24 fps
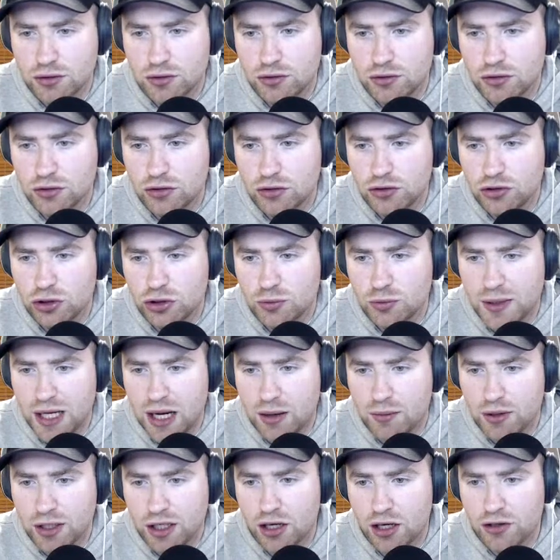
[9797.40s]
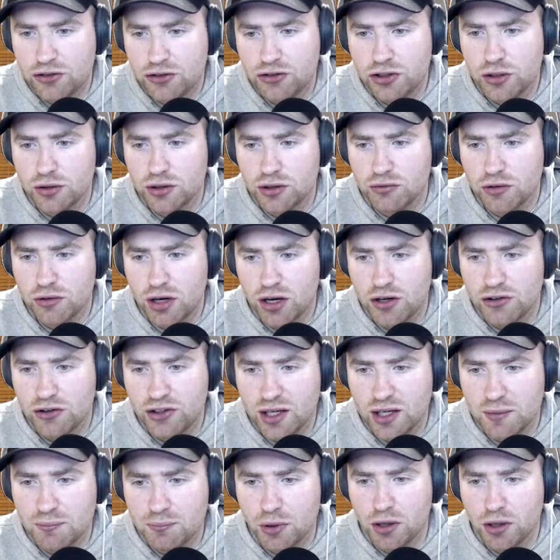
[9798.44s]
You'll be able to go Steele to
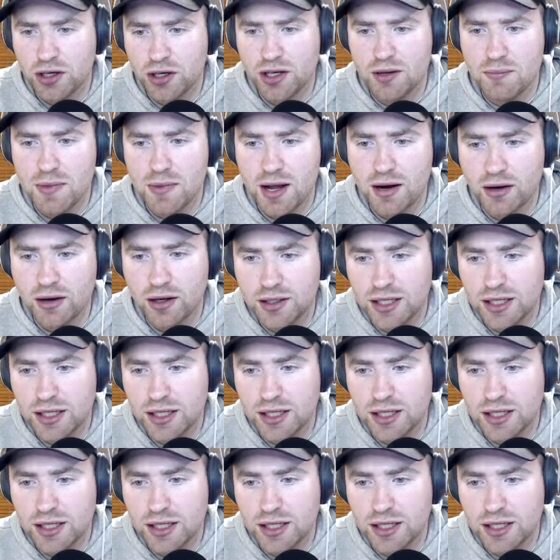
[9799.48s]
Rosie and Bonner to Merritt.